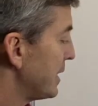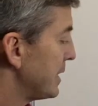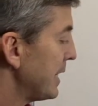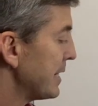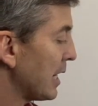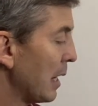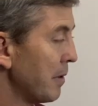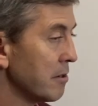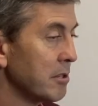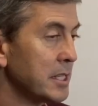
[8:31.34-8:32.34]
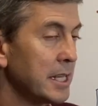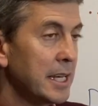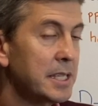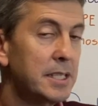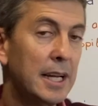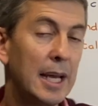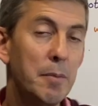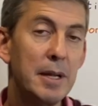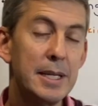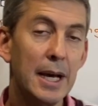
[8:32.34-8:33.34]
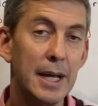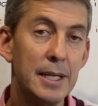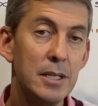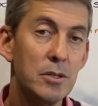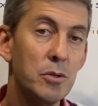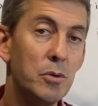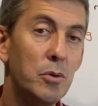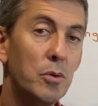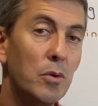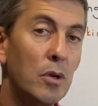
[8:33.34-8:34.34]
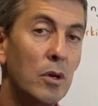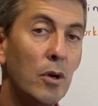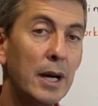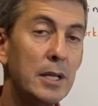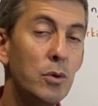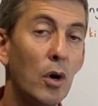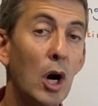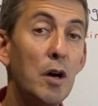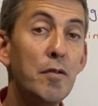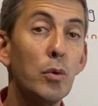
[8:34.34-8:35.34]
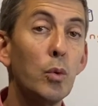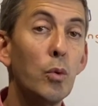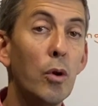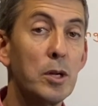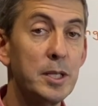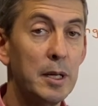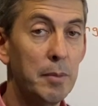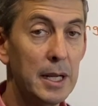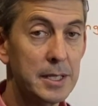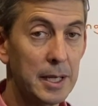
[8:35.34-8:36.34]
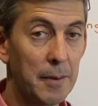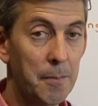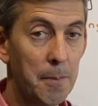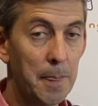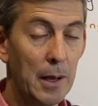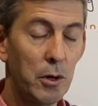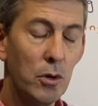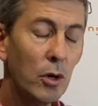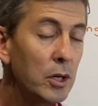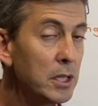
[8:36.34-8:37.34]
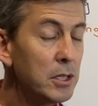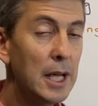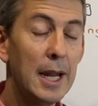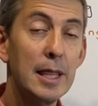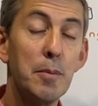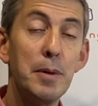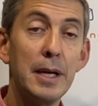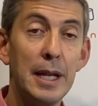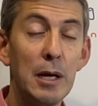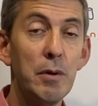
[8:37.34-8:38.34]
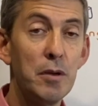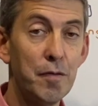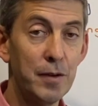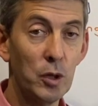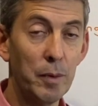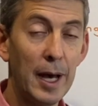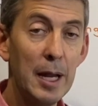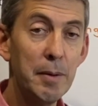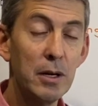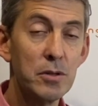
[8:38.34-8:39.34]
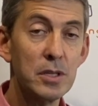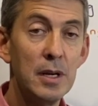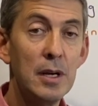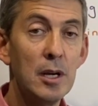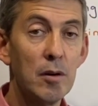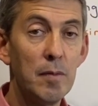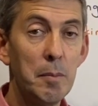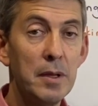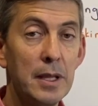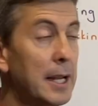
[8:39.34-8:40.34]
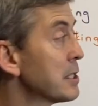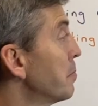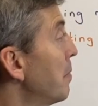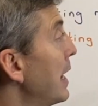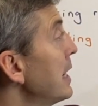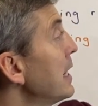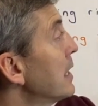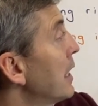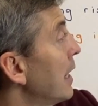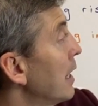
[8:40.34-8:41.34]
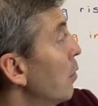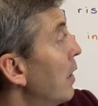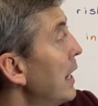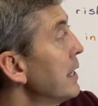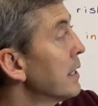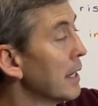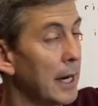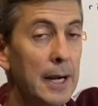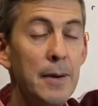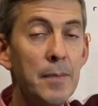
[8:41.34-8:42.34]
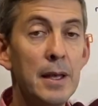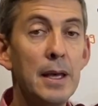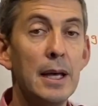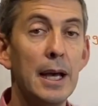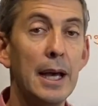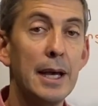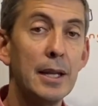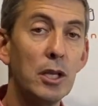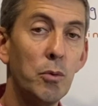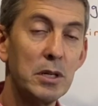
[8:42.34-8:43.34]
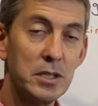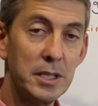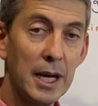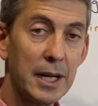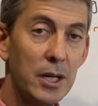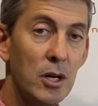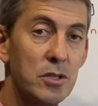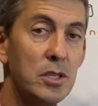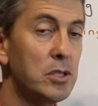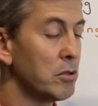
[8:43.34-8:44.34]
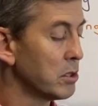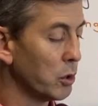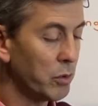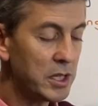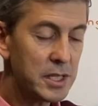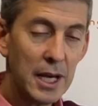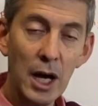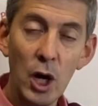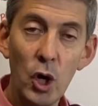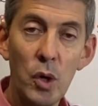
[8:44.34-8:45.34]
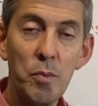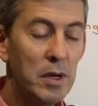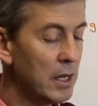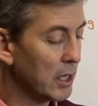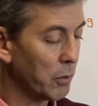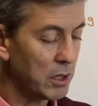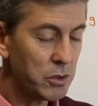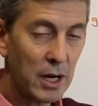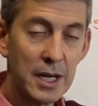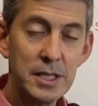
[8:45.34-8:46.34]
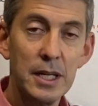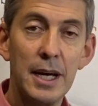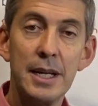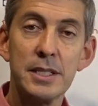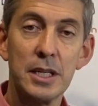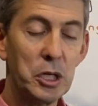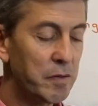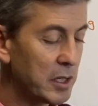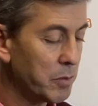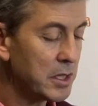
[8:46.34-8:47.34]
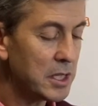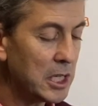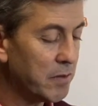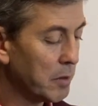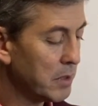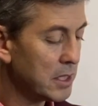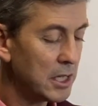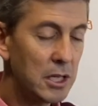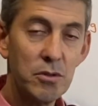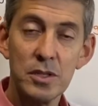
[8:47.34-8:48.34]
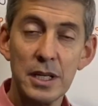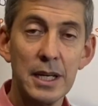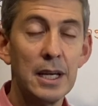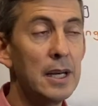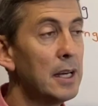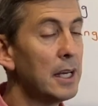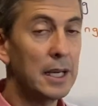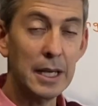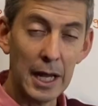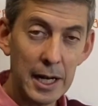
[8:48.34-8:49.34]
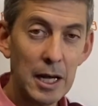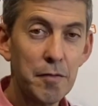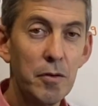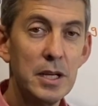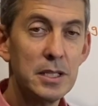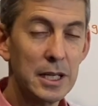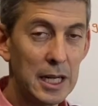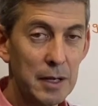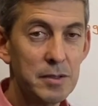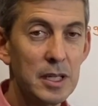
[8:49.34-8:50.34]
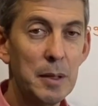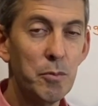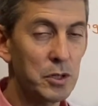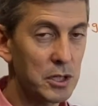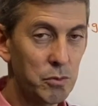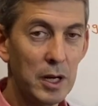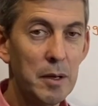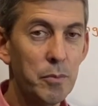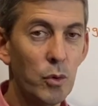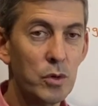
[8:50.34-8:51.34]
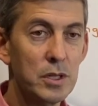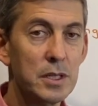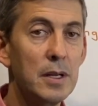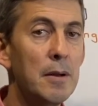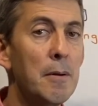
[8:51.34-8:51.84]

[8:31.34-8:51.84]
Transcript: D-dimer is a test that can be done to look at your overall clotting ability. Now, you're not going to do that at the beginning when you feel bad, because remember, then it's mainly in the airway, in the lung, and you want the diagnosis, you still want to stay home, you want to isolate, take your vitamin C, vitamin D, your zinc, get enough rest, get enough sleep, which is really important.